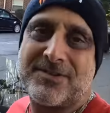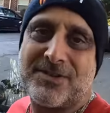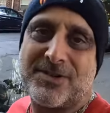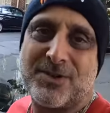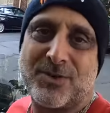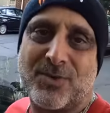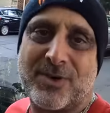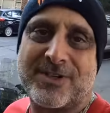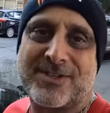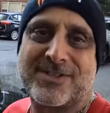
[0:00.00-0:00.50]
to
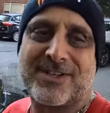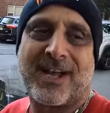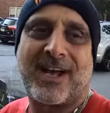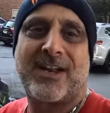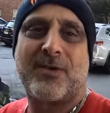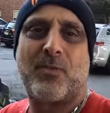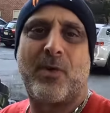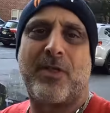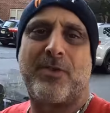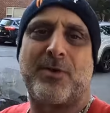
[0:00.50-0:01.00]
you. It's
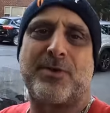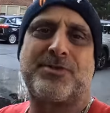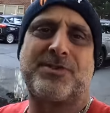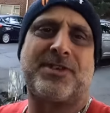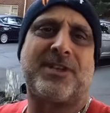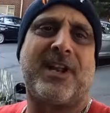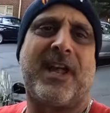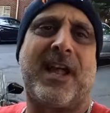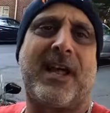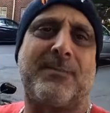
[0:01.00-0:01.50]
not whether it's
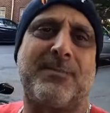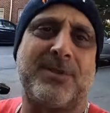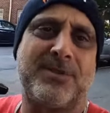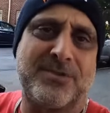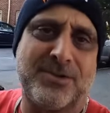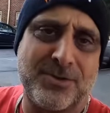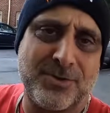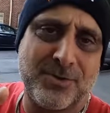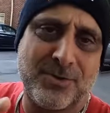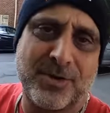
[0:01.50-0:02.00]
gonna happen
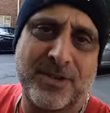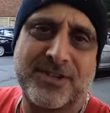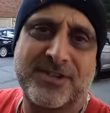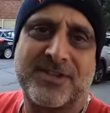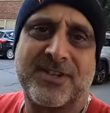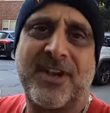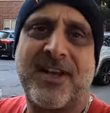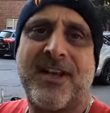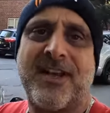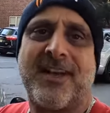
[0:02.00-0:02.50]
to you.
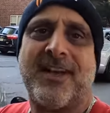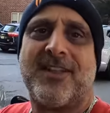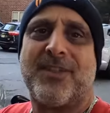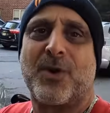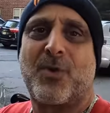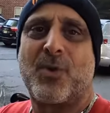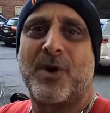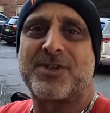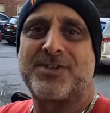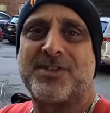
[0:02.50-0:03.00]
It's
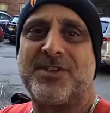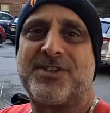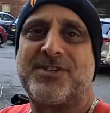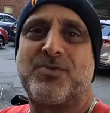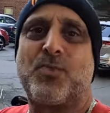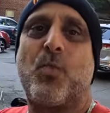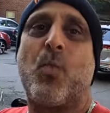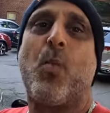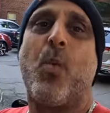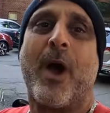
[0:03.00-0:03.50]
the question
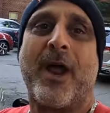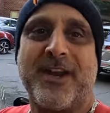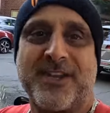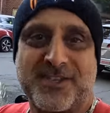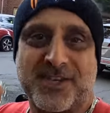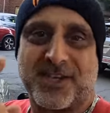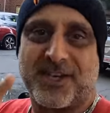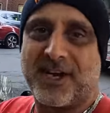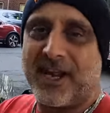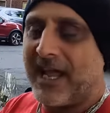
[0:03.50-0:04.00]
is, when
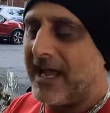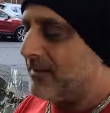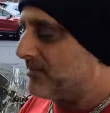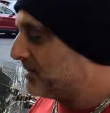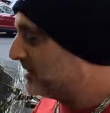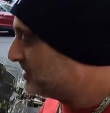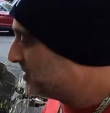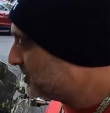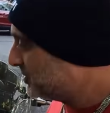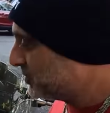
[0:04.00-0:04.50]
is it gonna
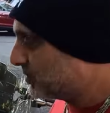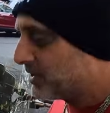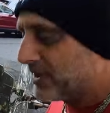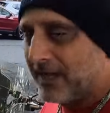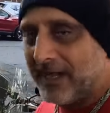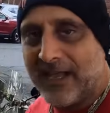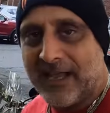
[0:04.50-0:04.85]
happen to you?